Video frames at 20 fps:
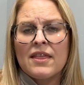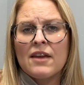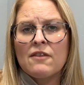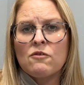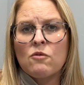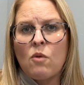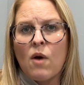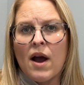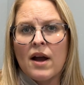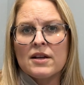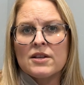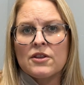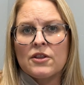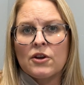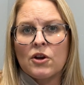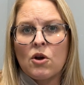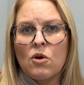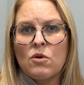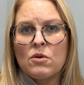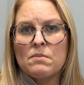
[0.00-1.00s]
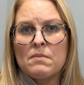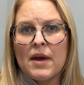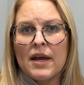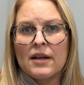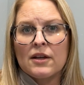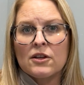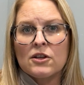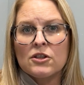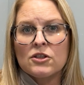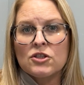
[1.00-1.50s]
they've walked their own
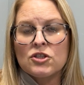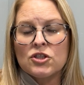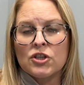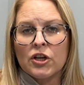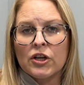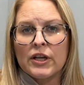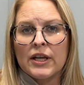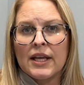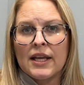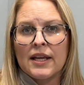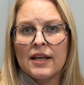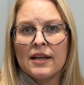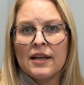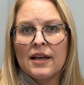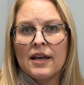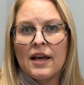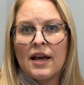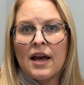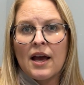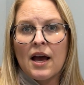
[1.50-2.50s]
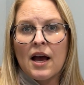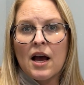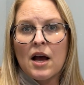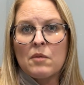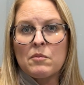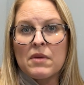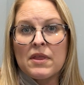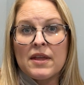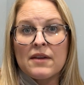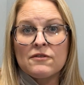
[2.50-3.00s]
medical journey
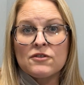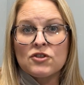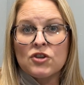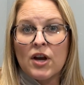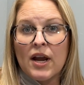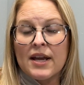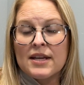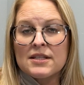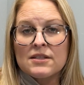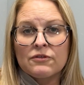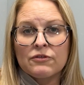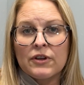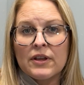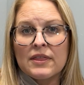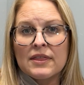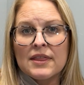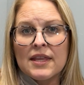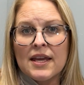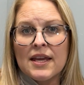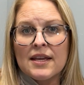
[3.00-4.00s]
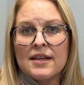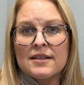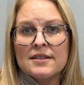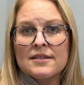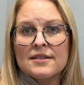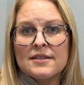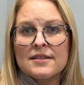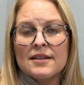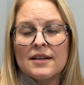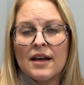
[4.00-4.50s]
and they've tried different
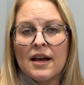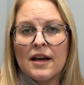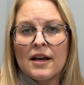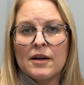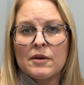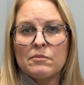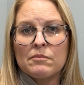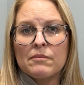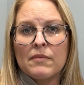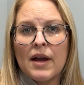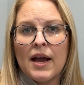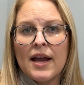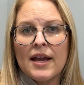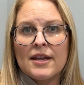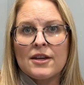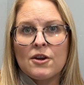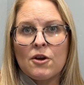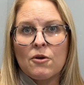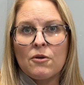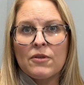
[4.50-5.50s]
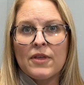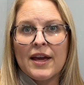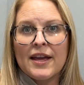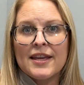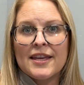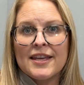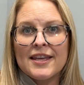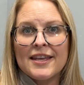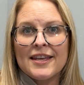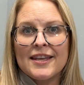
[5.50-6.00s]
things, I know
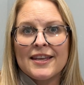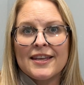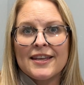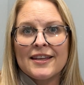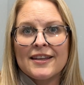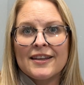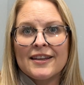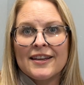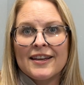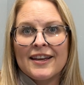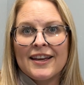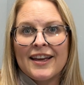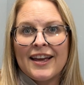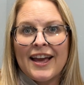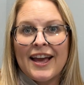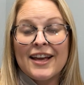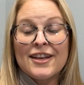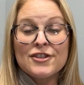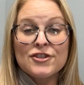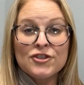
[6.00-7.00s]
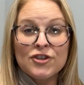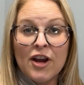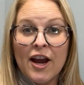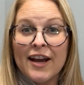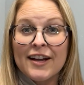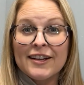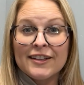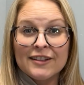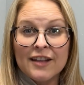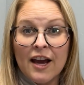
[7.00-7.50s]
that he has
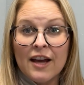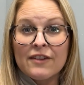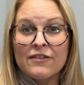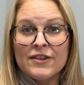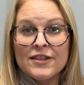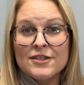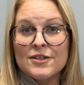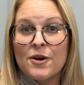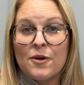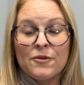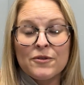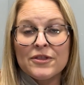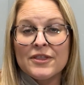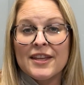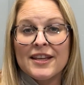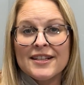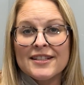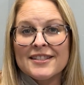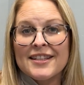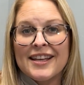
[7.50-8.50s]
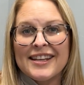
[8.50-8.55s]
tried a lot of his own things